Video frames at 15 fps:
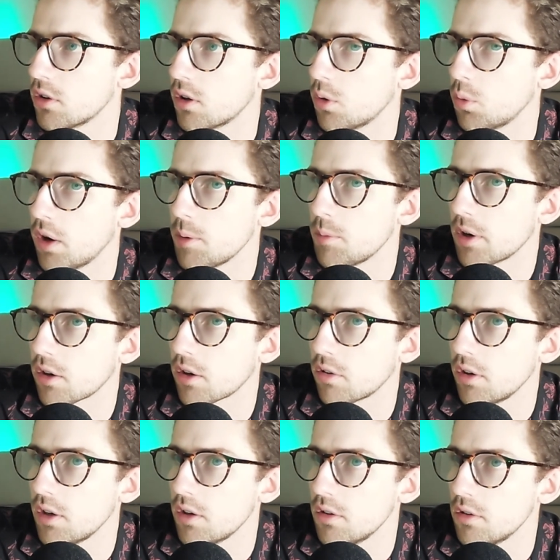Away by
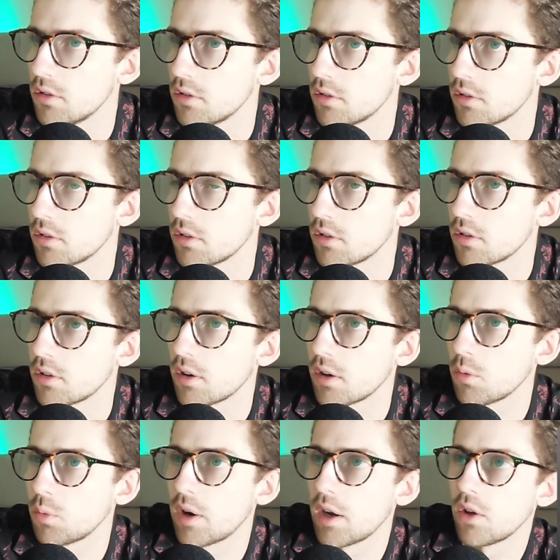Crin.
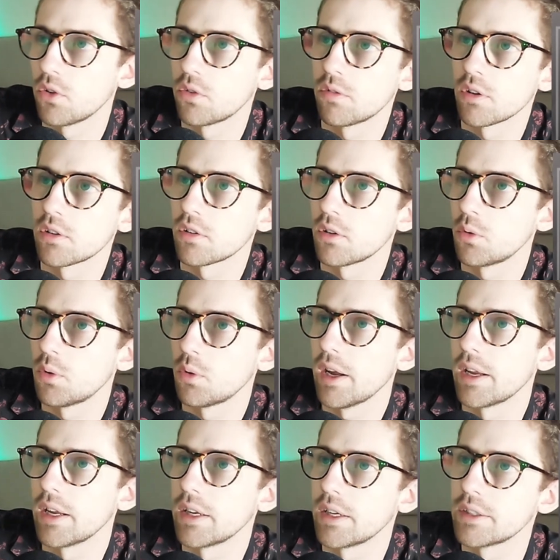And Wales flicks it
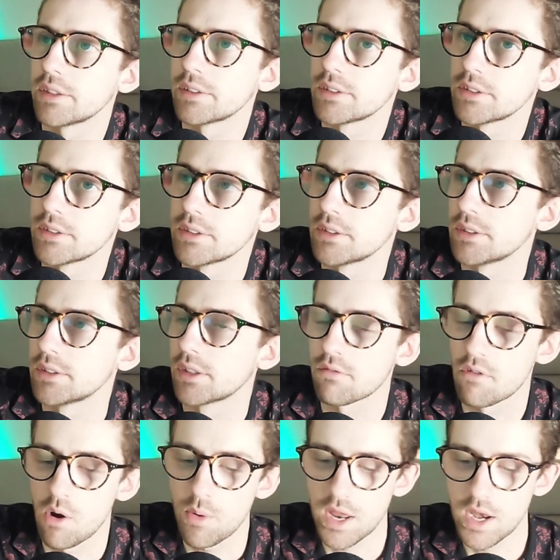away.
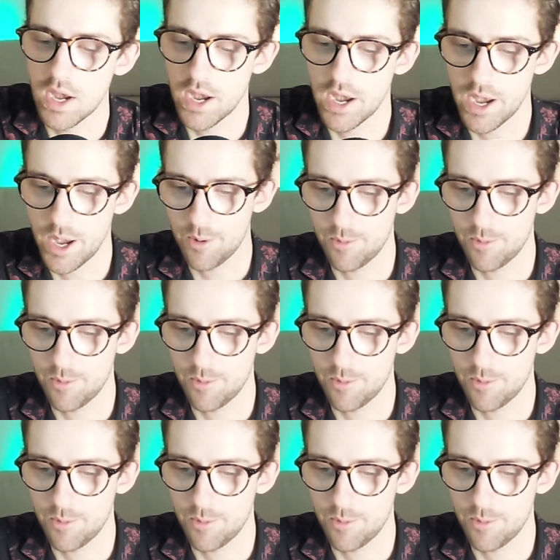Throw in.